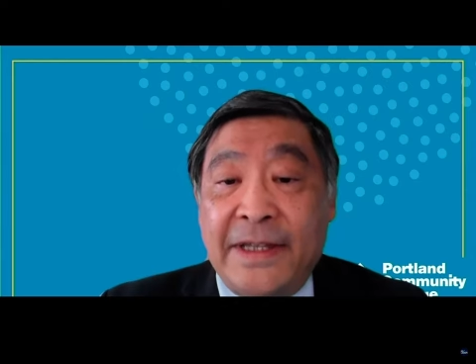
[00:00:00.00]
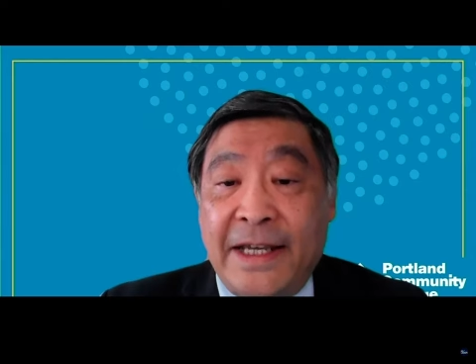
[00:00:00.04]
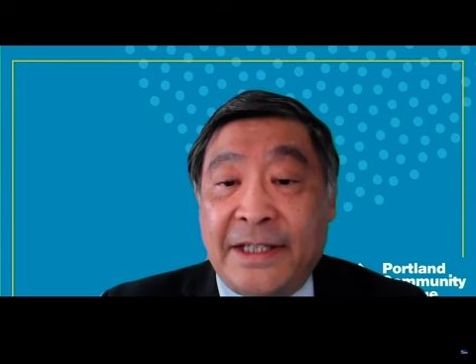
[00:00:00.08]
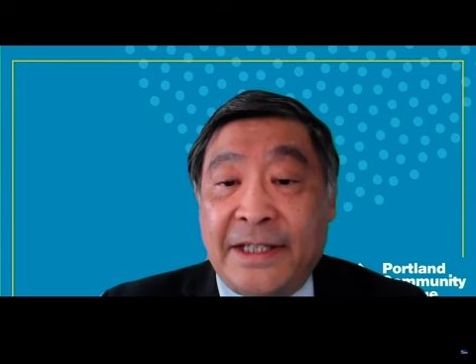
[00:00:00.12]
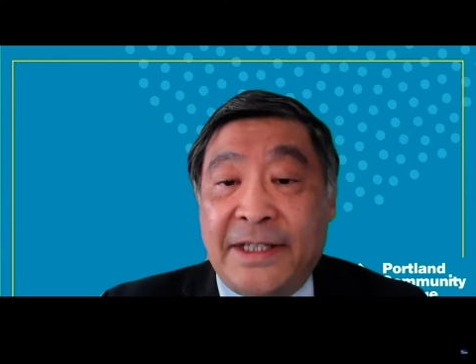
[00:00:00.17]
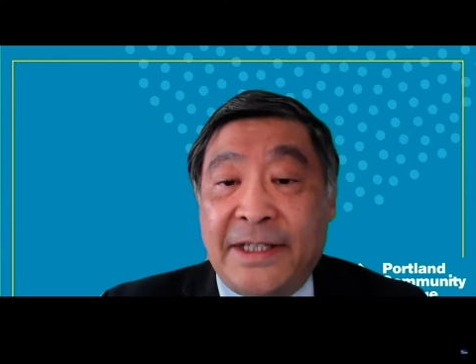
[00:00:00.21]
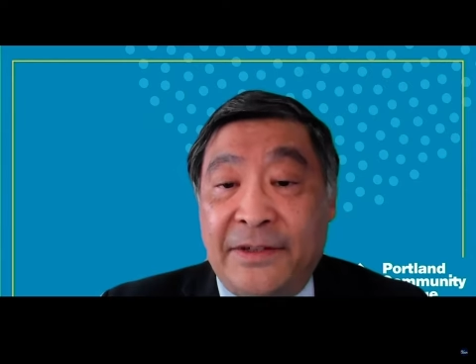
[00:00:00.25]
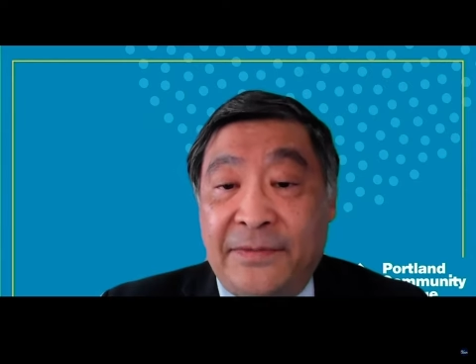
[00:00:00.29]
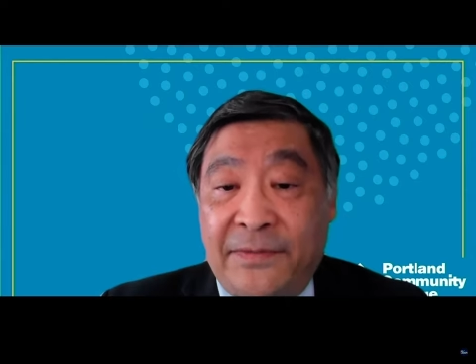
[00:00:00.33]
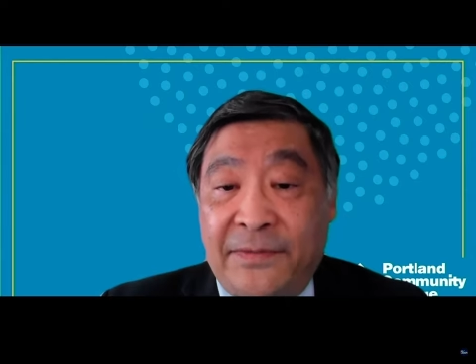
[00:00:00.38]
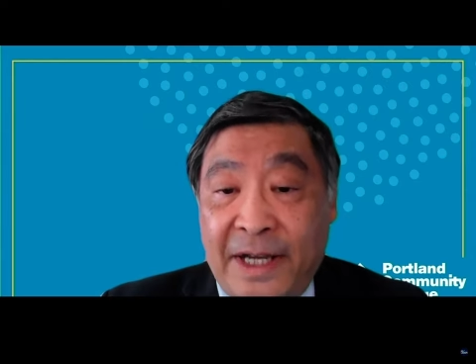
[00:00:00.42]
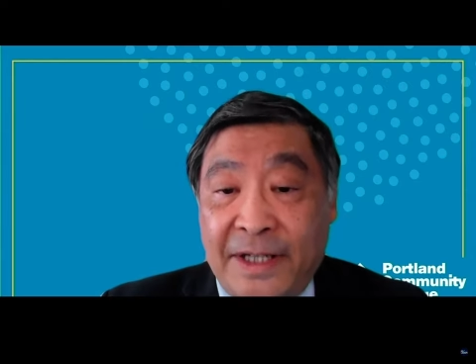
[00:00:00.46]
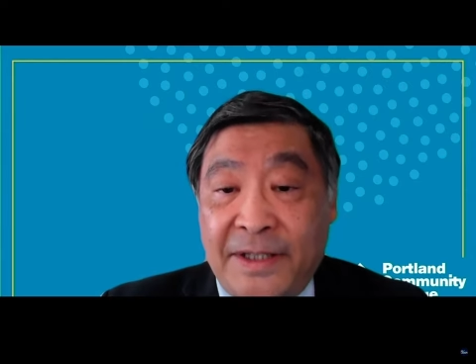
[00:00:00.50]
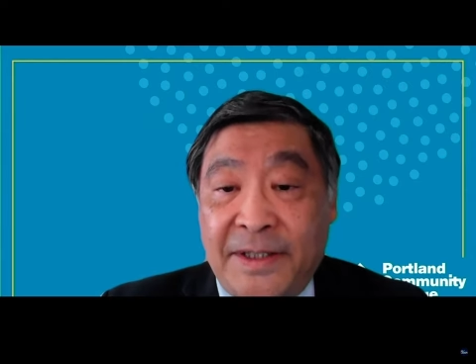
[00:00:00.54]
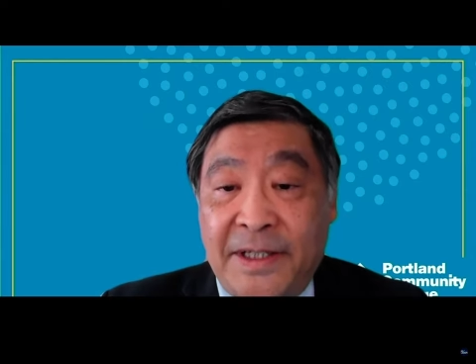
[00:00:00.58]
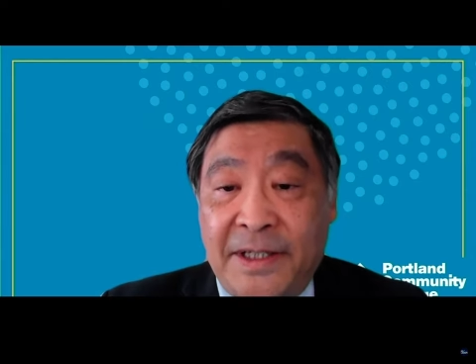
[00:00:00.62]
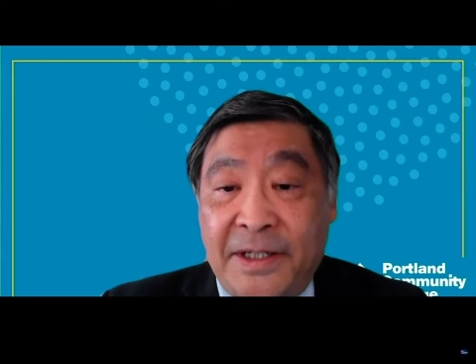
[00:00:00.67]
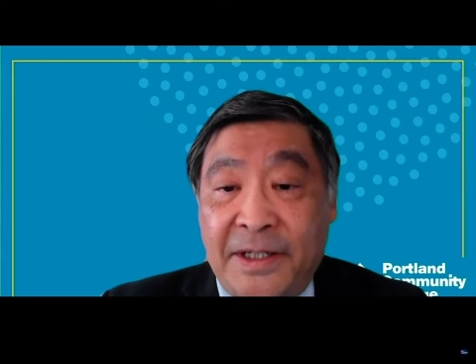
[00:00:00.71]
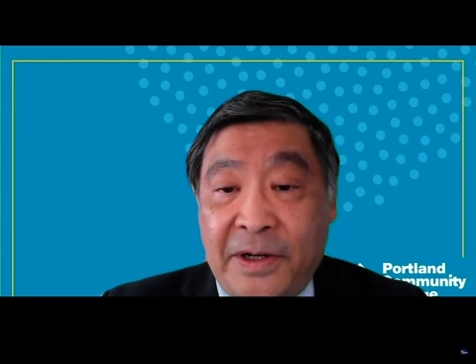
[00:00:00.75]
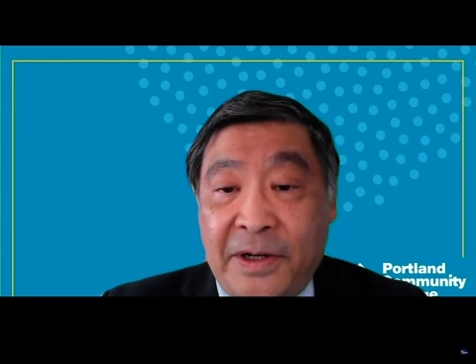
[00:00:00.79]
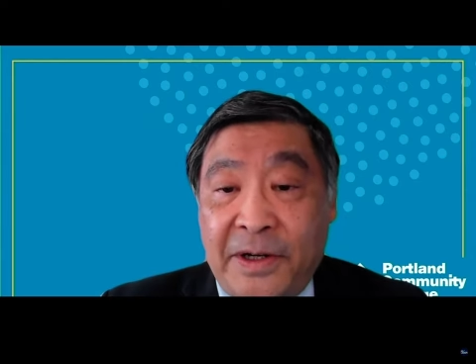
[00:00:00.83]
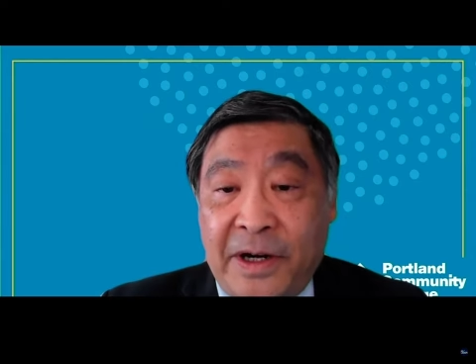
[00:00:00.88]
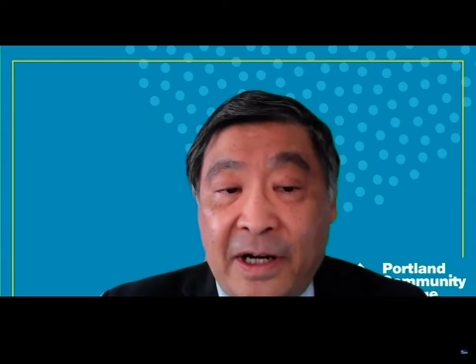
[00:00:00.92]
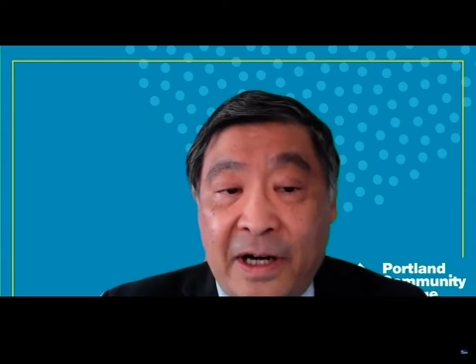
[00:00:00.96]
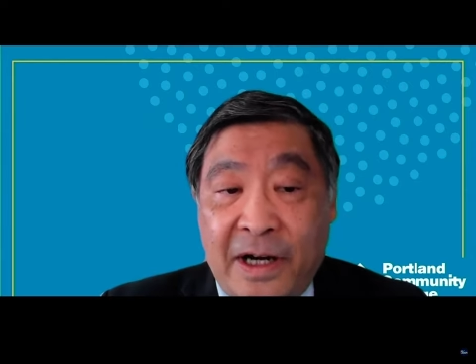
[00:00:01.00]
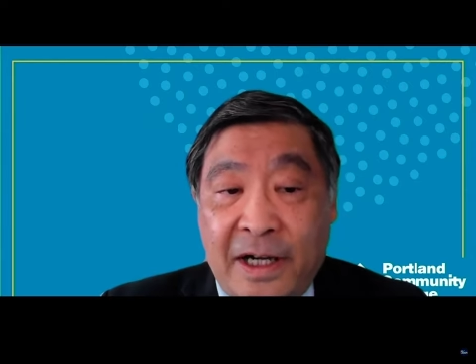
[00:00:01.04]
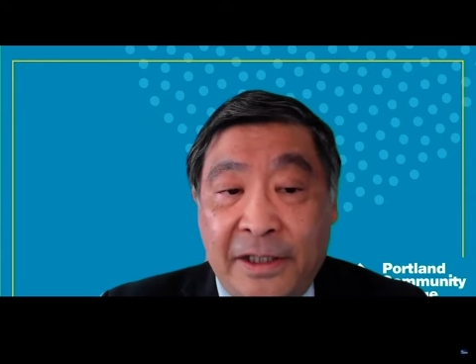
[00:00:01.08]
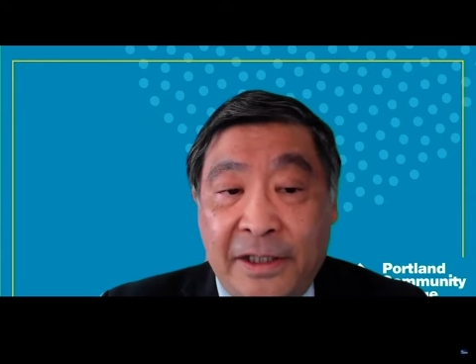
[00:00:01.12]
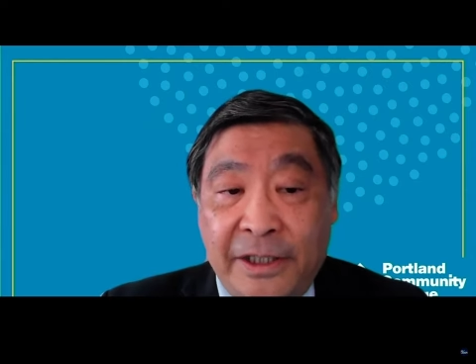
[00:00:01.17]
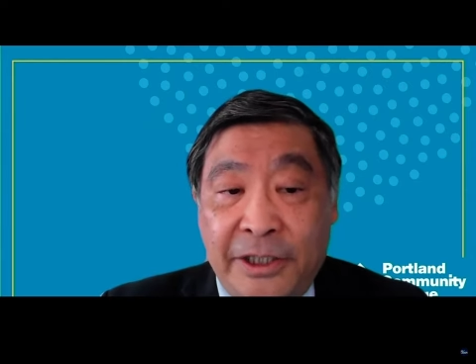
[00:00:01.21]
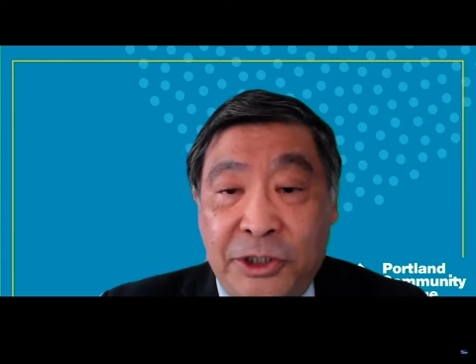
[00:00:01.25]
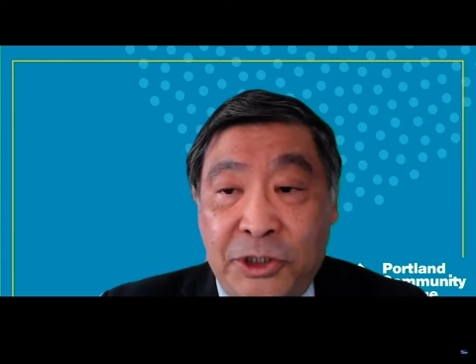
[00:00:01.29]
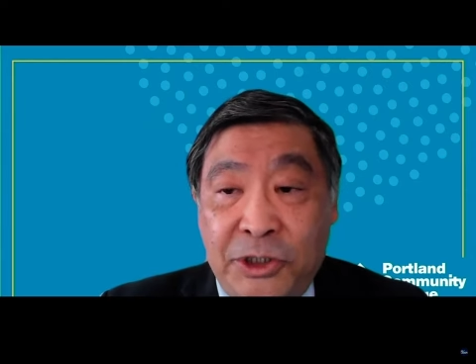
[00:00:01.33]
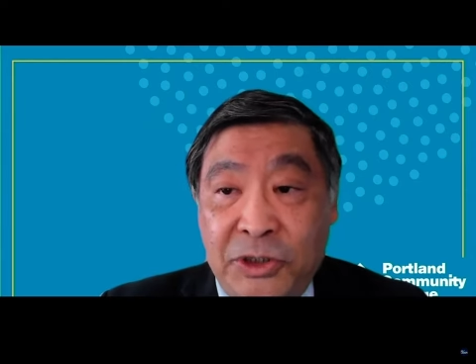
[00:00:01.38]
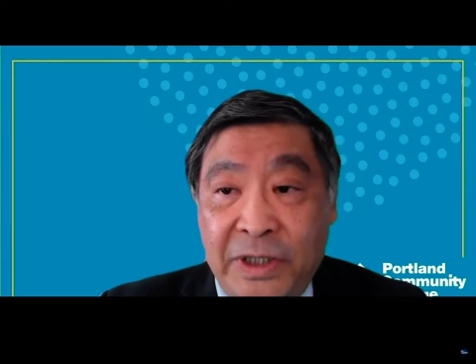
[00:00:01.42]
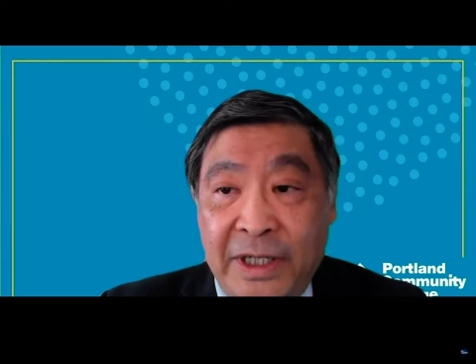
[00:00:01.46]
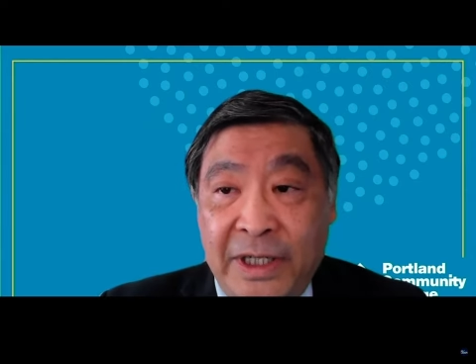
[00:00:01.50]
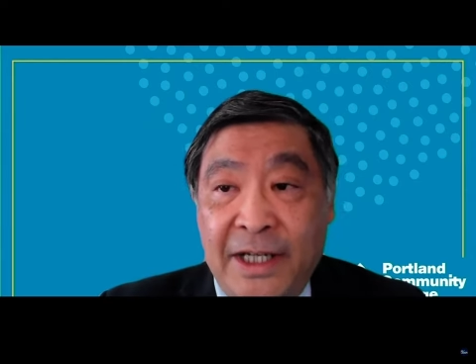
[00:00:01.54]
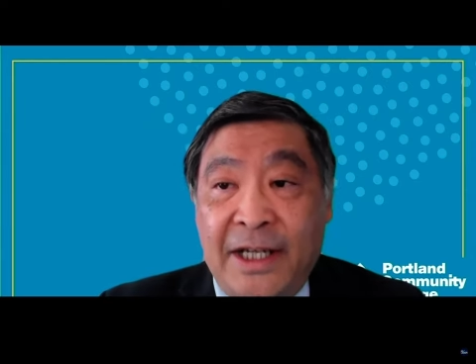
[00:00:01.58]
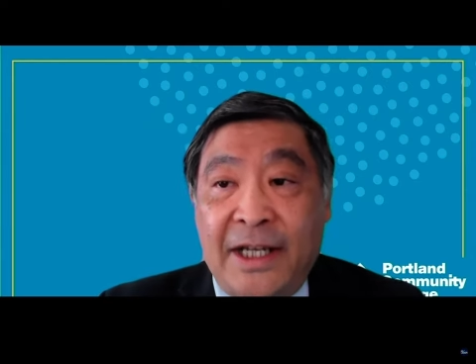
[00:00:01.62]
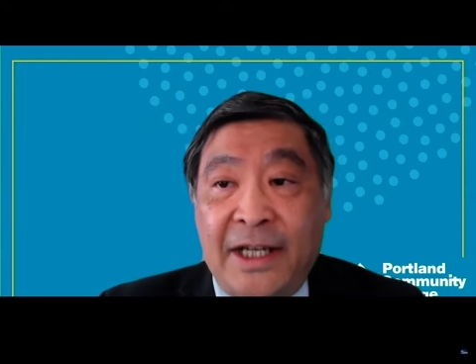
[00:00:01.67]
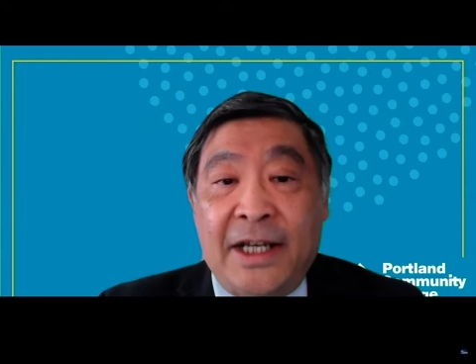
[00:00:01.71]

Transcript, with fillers: that's invested in our college,